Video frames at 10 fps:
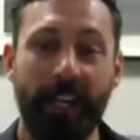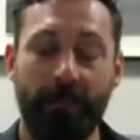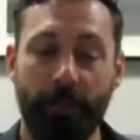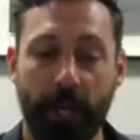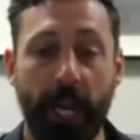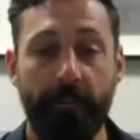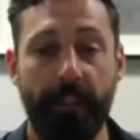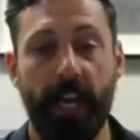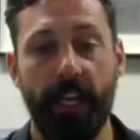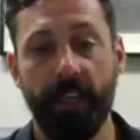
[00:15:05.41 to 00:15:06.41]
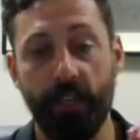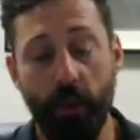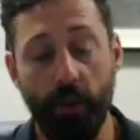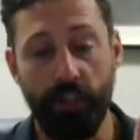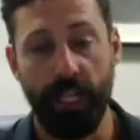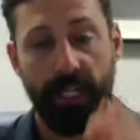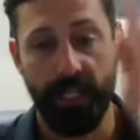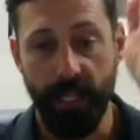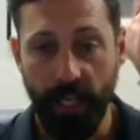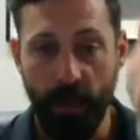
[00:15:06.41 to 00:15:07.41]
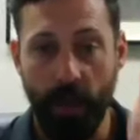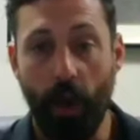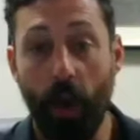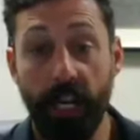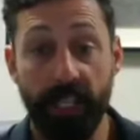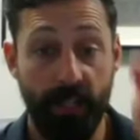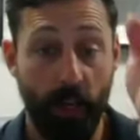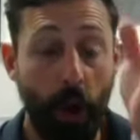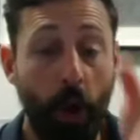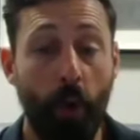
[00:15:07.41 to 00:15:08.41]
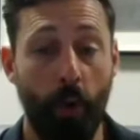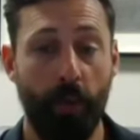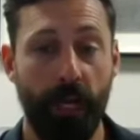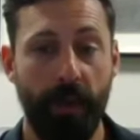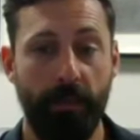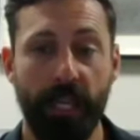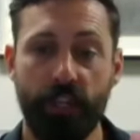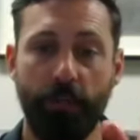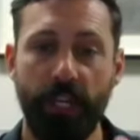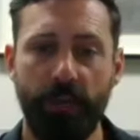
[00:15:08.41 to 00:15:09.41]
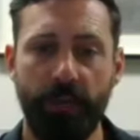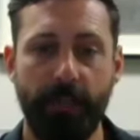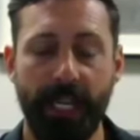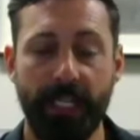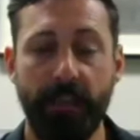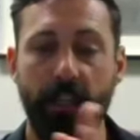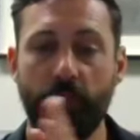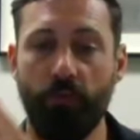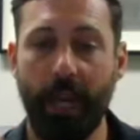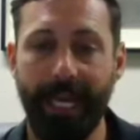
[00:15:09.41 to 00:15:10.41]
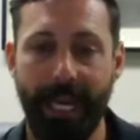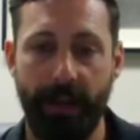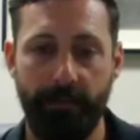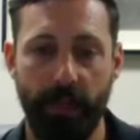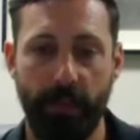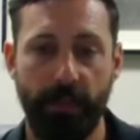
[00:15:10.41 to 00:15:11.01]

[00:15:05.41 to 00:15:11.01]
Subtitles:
If we're going to have that indulgence on its own, make sure we do some activity right after.